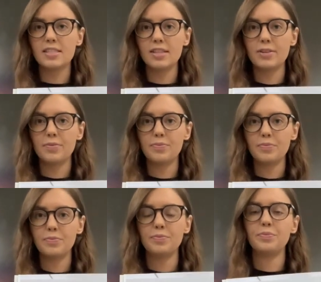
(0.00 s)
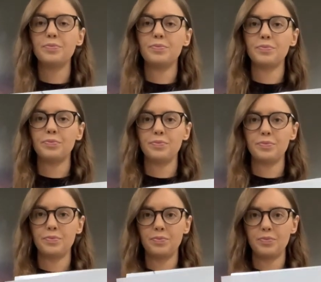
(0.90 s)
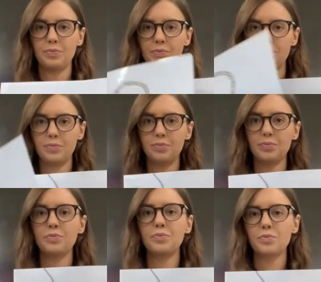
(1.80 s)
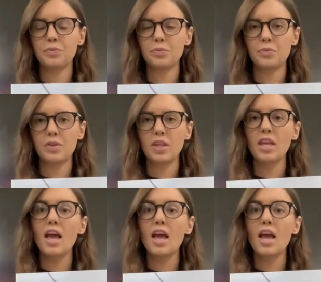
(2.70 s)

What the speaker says: (no one is talking)